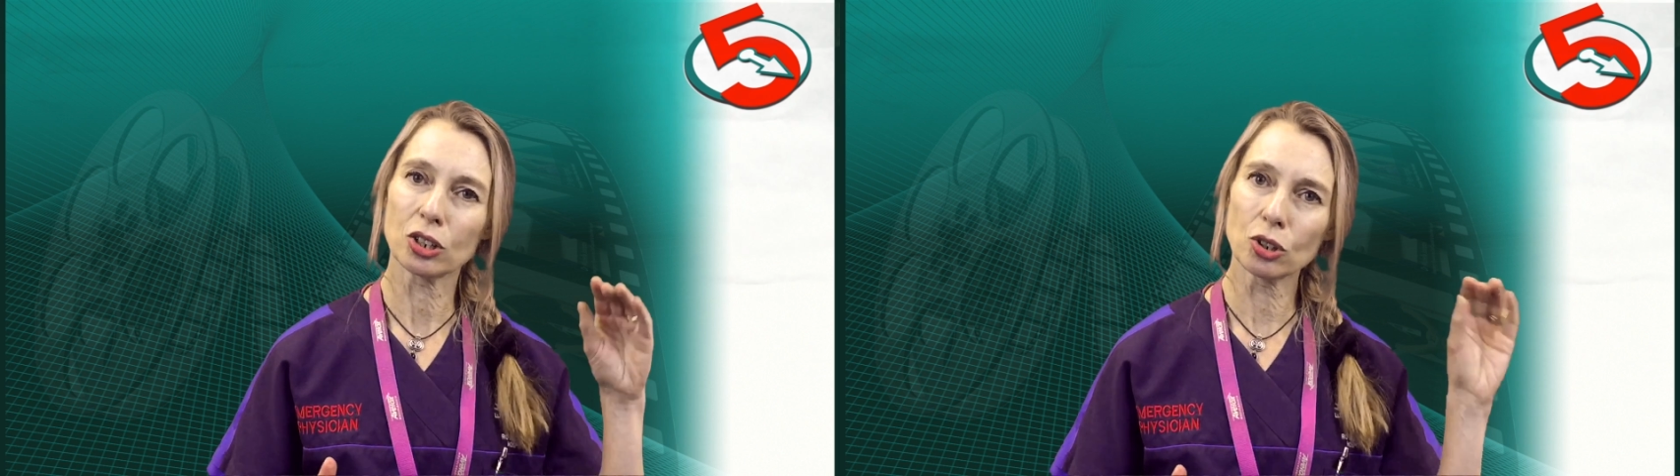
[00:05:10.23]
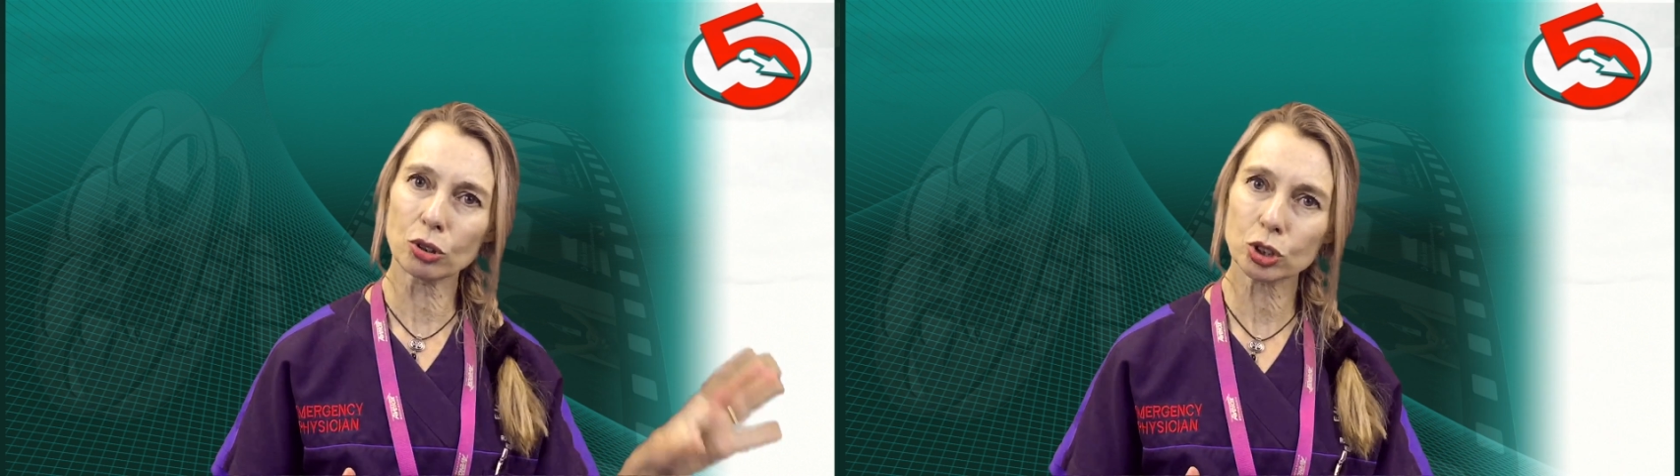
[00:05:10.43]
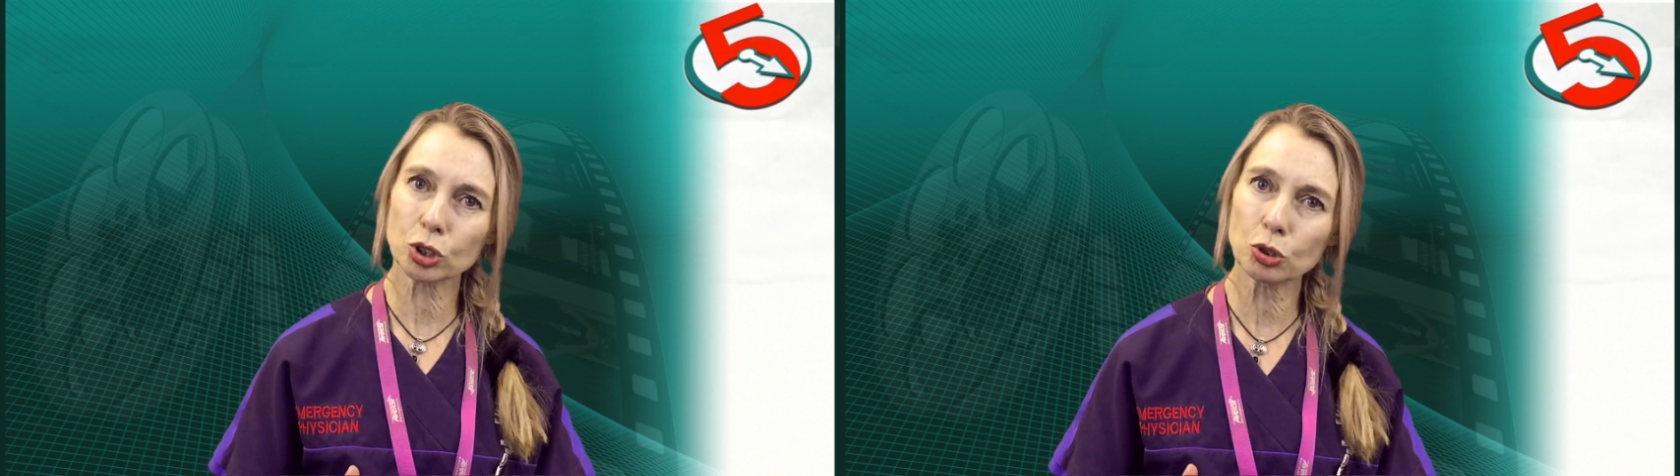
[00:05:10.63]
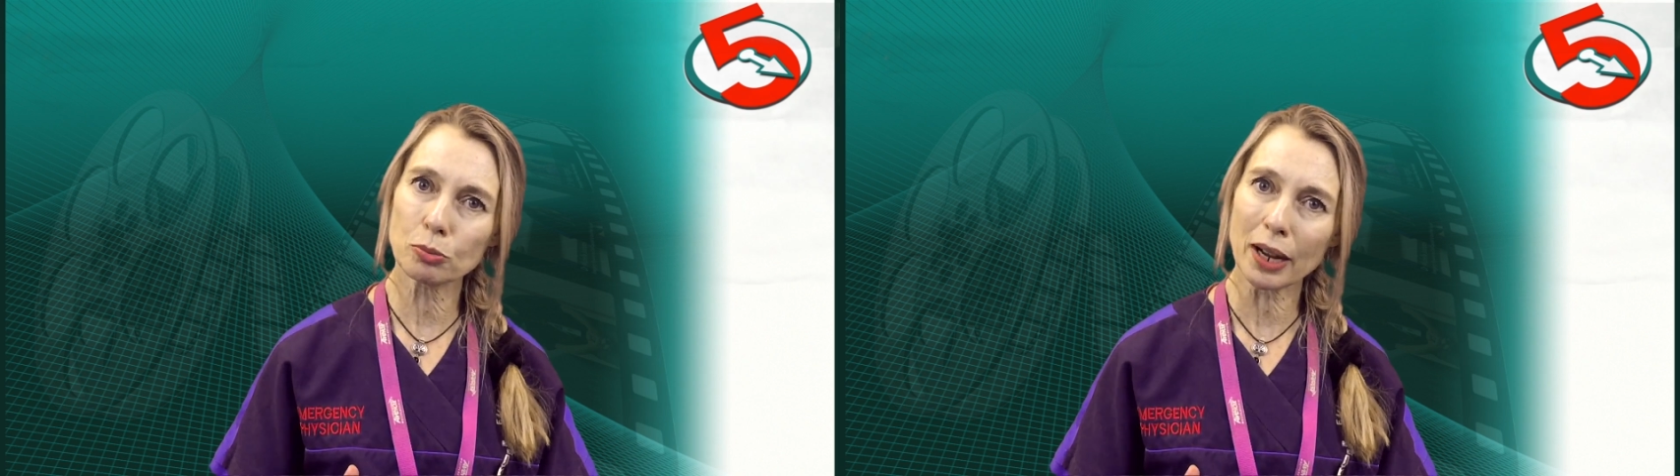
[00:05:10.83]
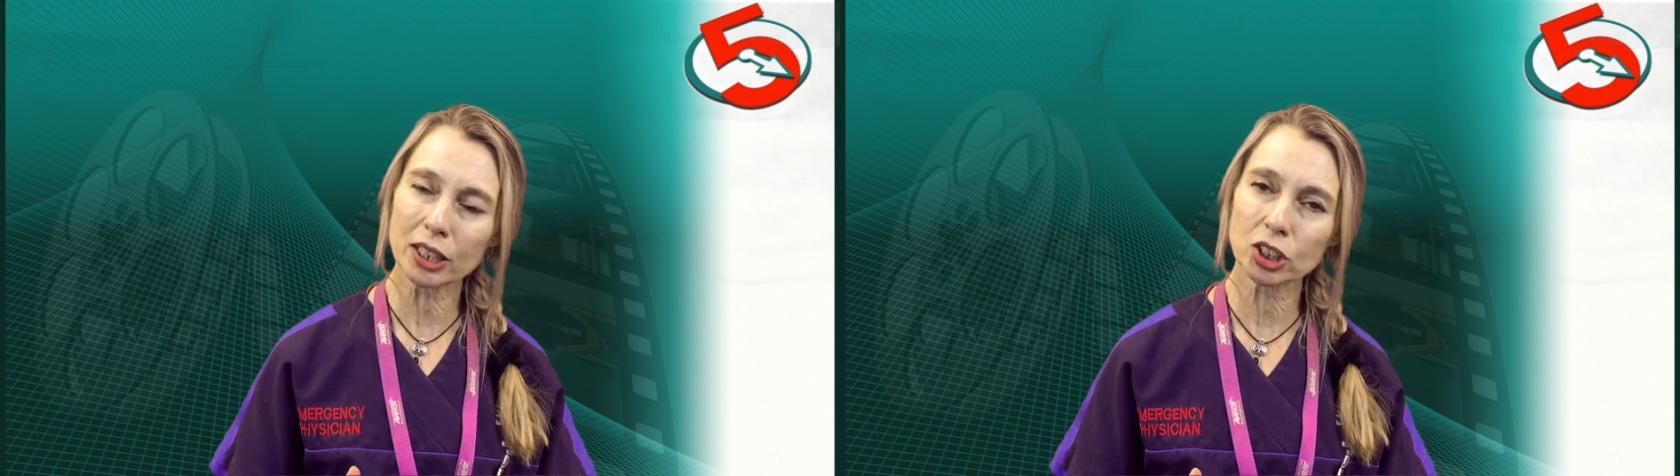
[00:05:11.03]
not too
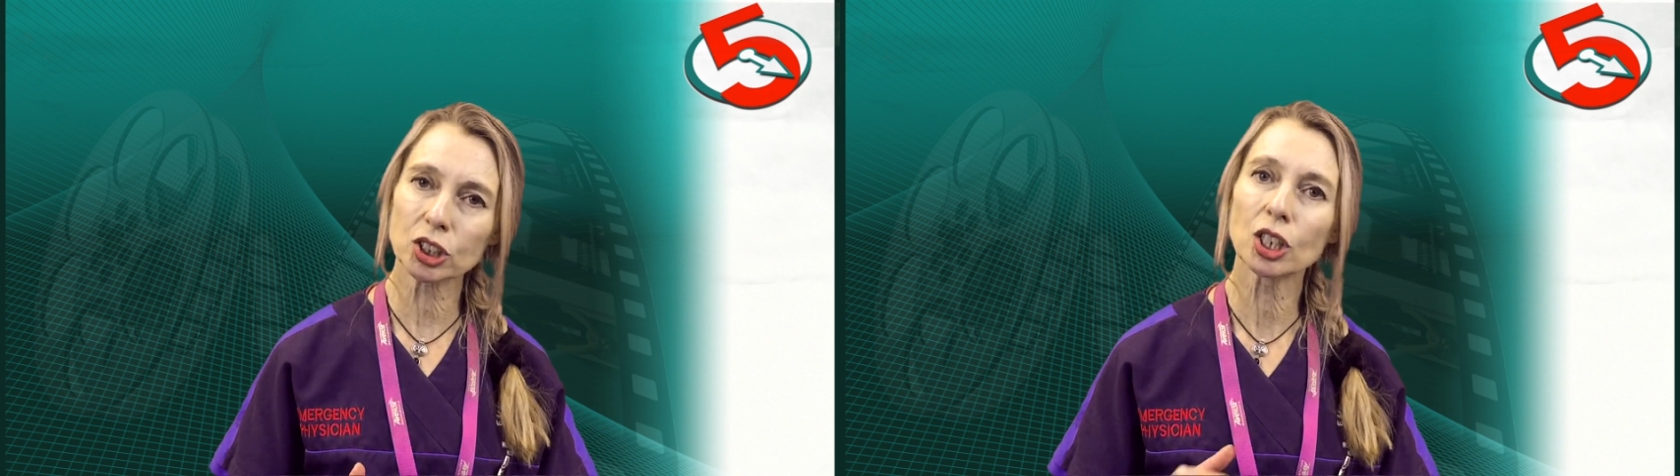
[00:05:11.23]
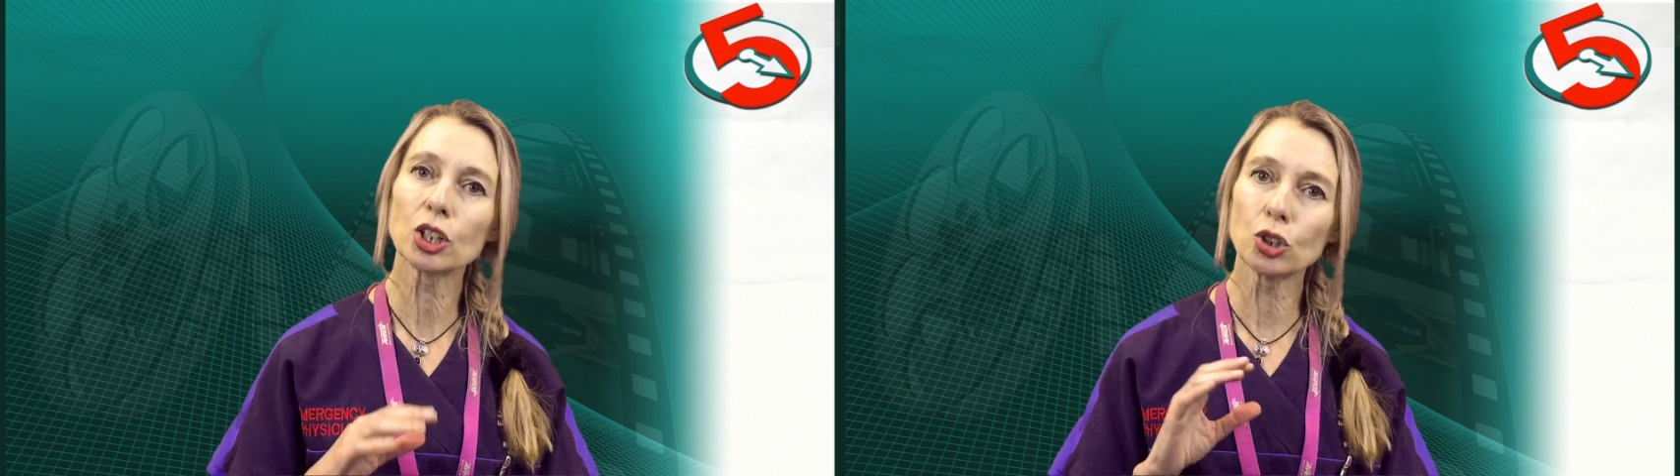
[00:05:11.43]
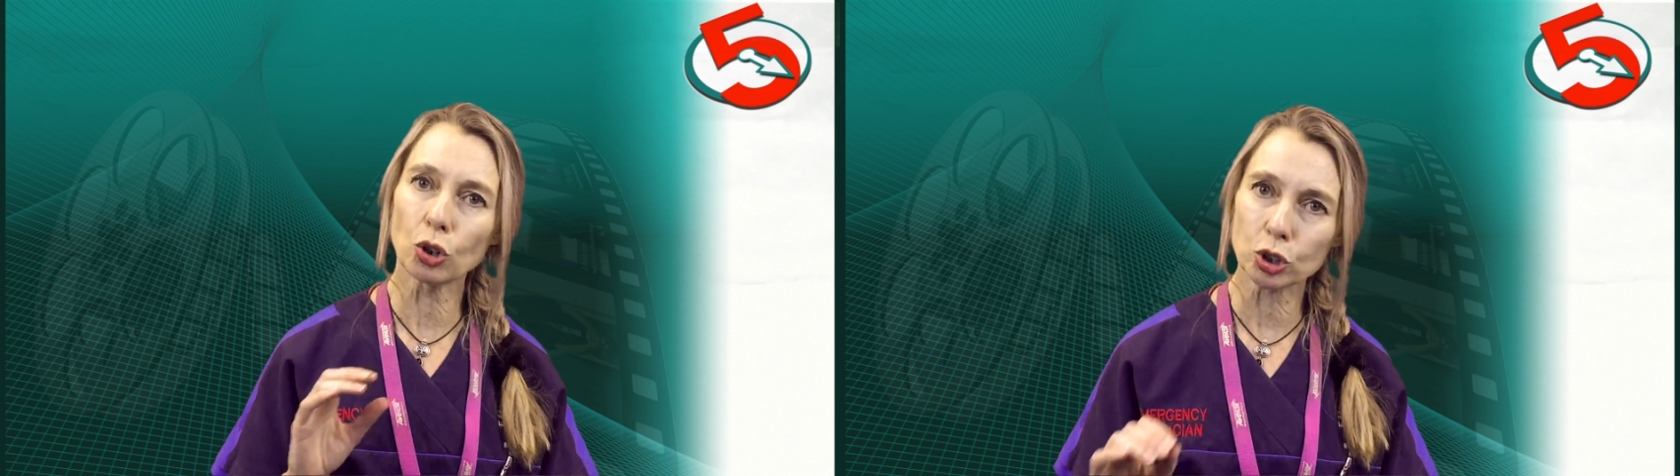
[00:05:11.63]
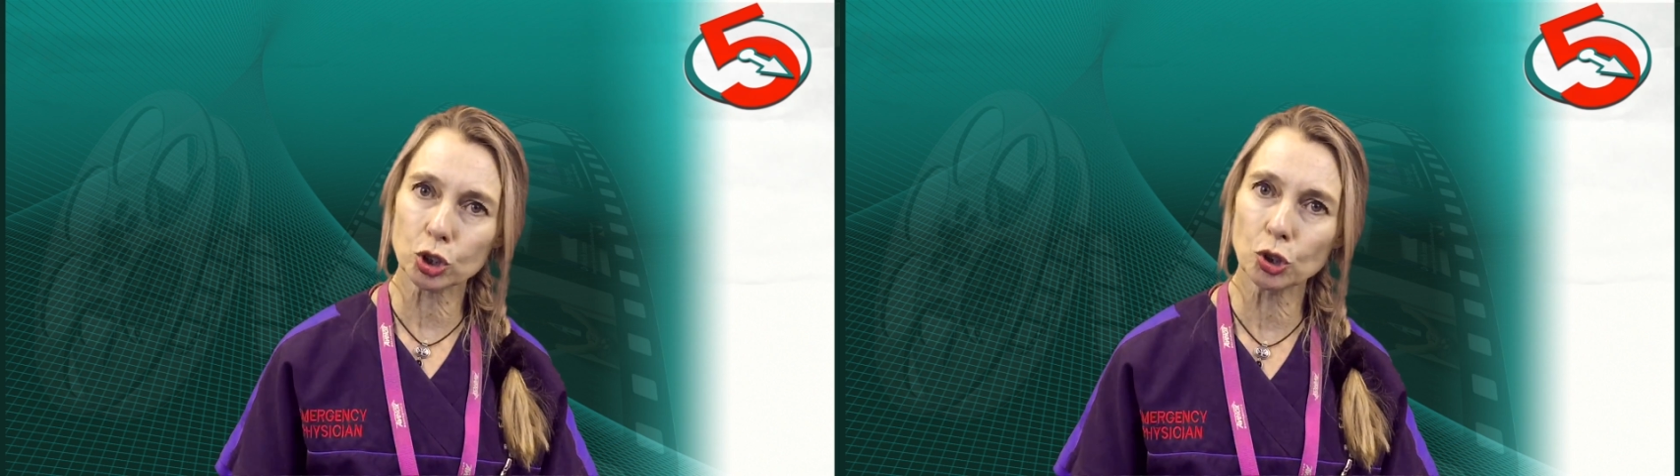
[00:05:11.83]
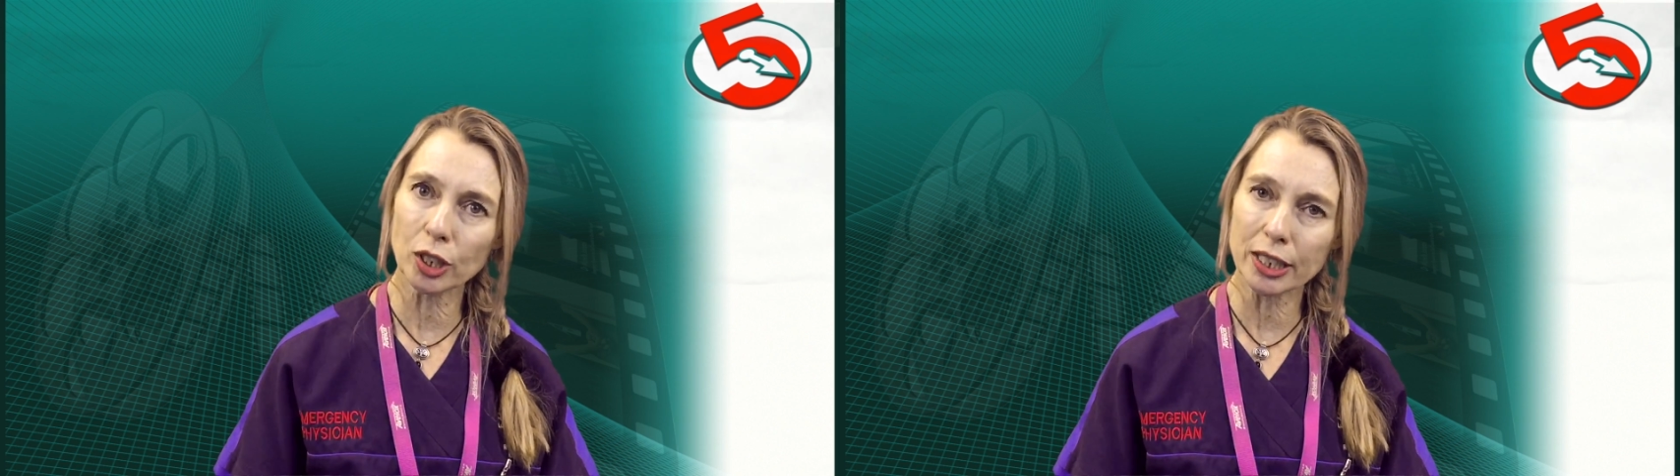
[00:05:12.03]
much, not
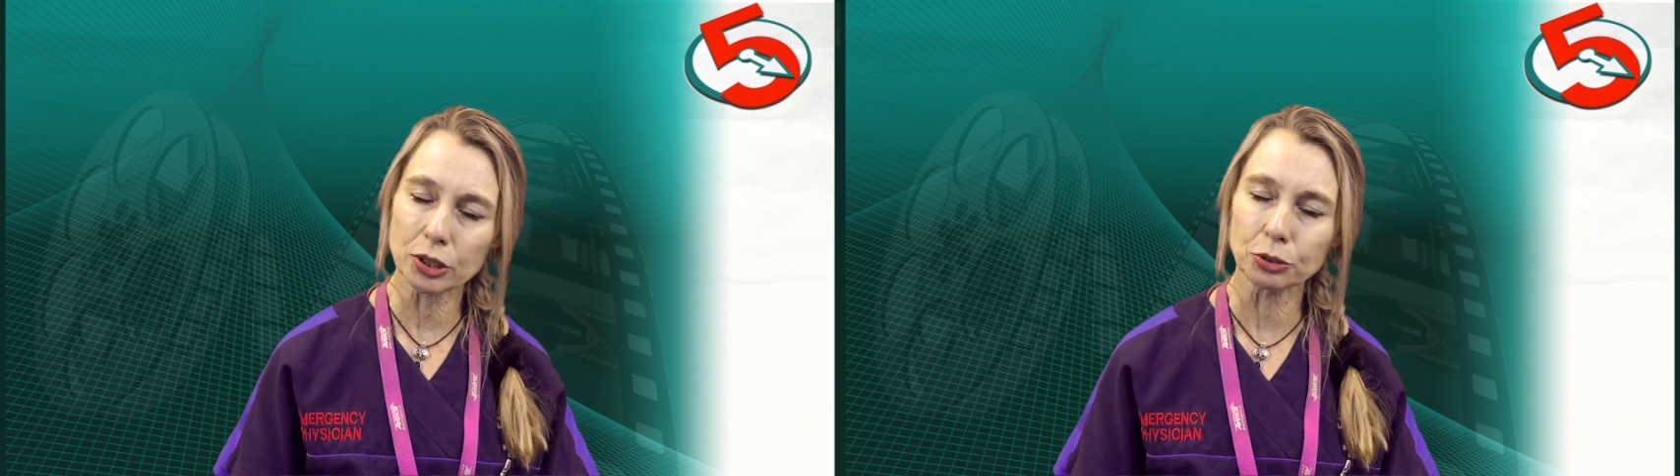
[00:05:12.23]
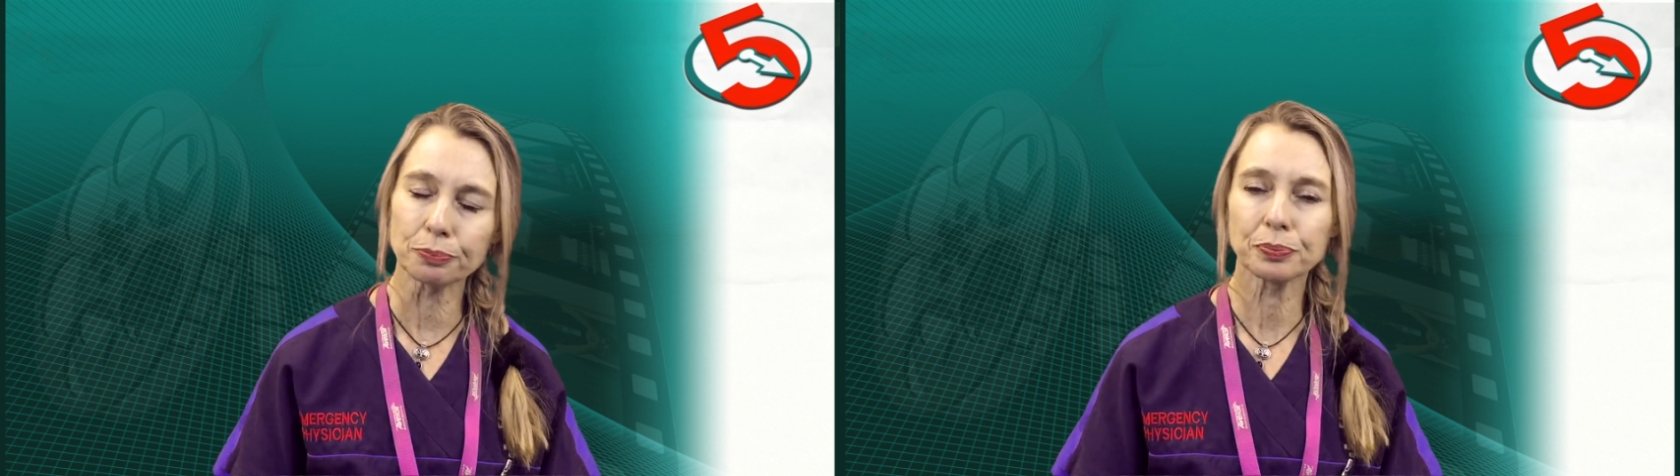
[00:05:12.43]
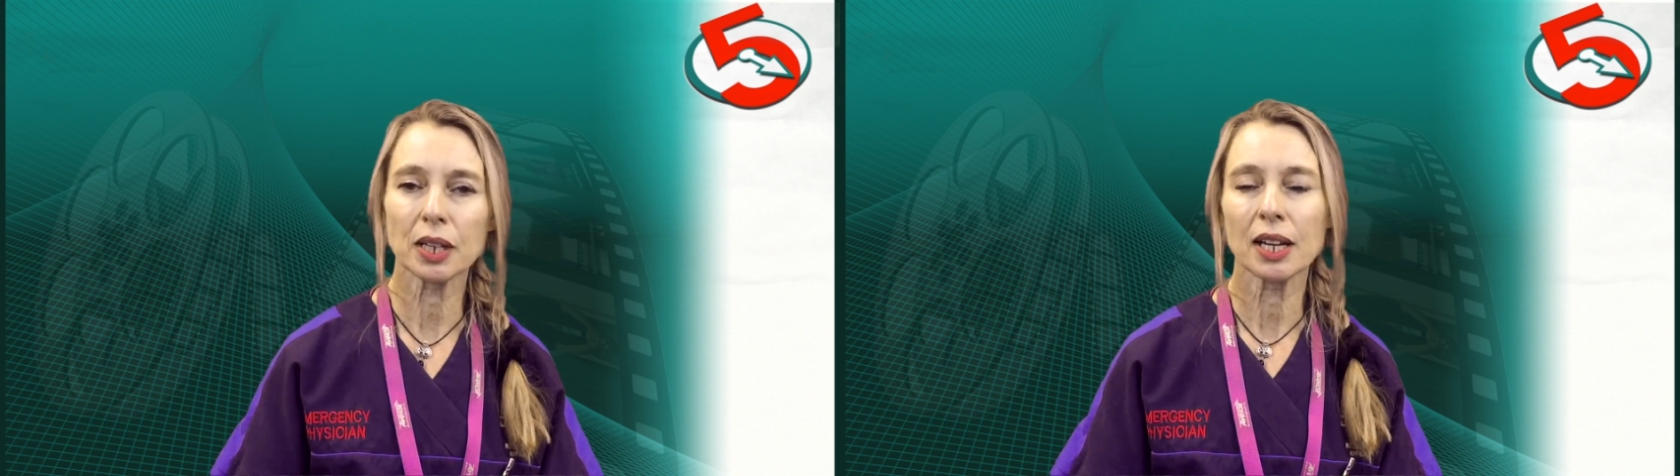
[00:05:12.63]
too little.